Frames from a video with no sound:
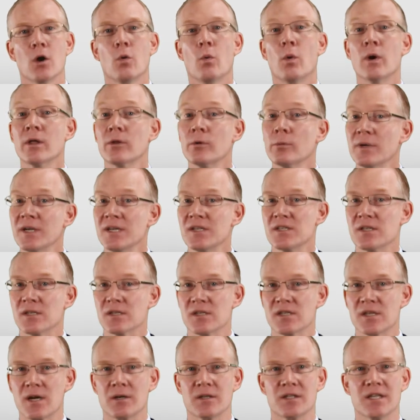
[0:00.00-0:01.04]
One of the
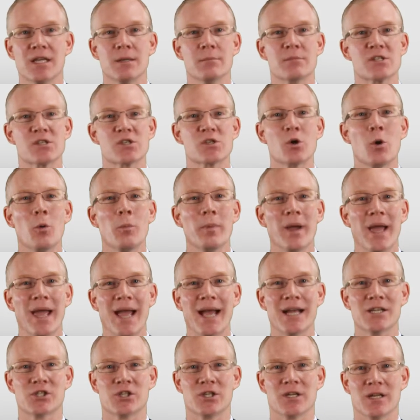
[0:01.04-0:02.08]
reasons our team is so
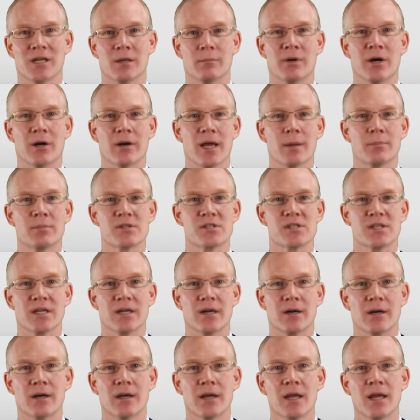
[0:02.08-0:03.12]
passionate about
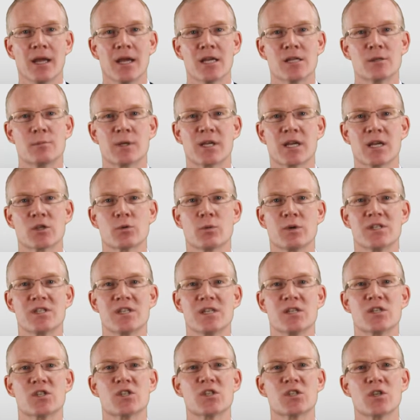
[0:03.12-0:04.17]
Epicenter is because we
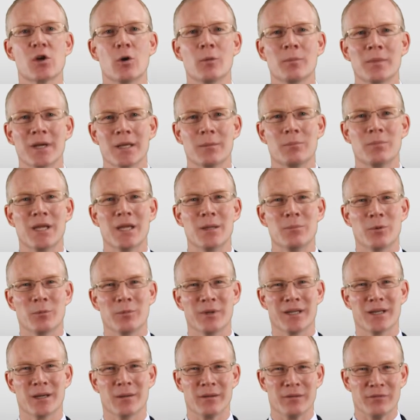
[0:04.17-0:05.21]
see so many people
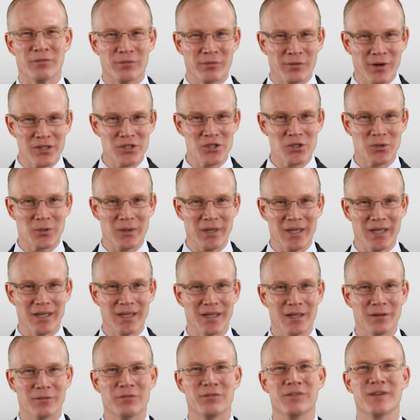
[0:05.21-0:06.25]
becoming frustrated
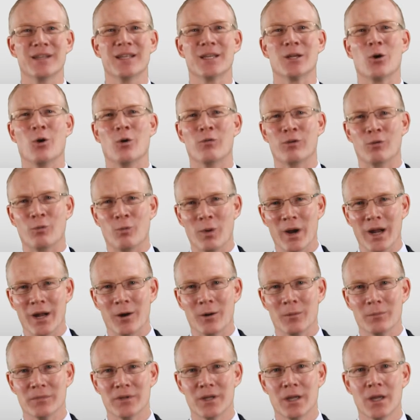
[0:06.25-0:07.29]
and feeling
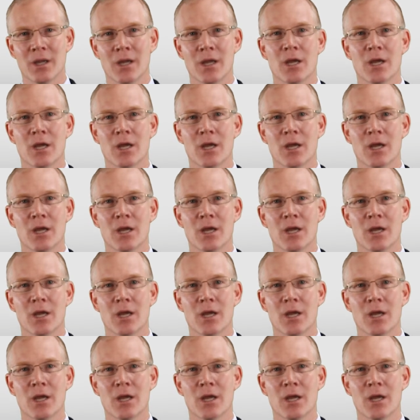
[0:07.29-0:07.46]
overwhelmed